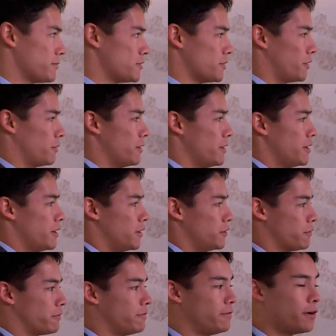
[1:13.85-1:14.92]
So your
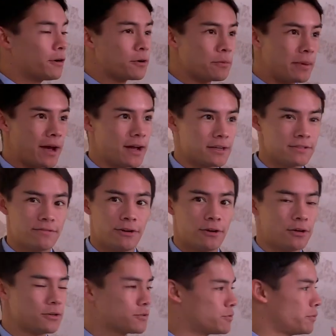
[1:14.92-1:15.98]
PhotoPass
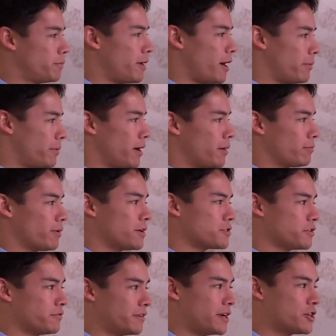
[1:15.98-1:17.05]
photos will pop up,
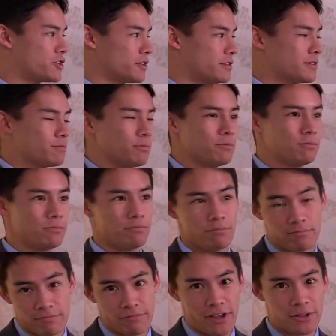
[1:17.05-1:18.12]
reservations,
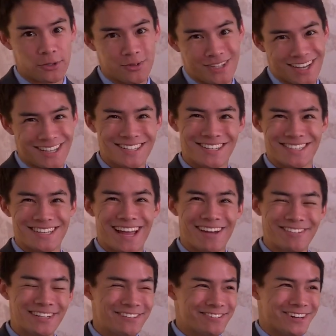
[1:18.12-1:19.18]
valued guest doesn't have
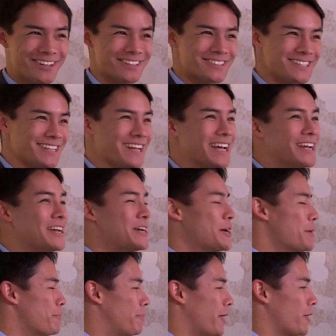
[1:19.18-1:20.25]
any photos today,
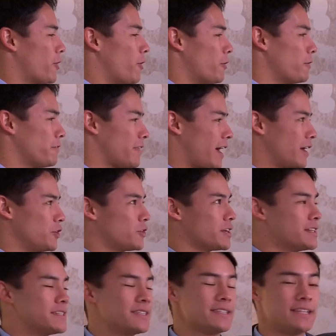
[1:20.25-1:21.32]
but all of that you can
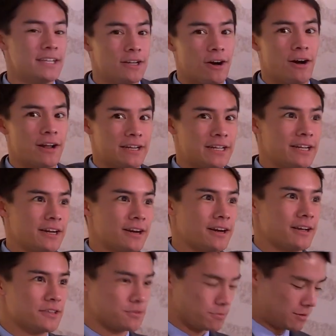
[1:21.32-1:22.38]
see on here
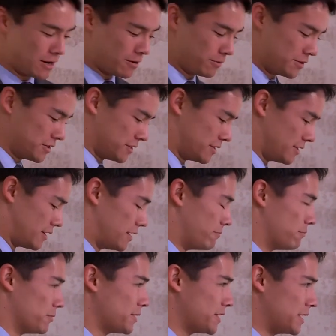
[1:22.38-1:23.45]
as well, which is a
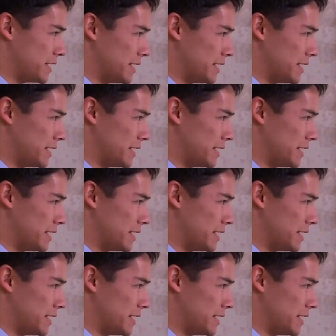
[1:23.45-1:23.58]
really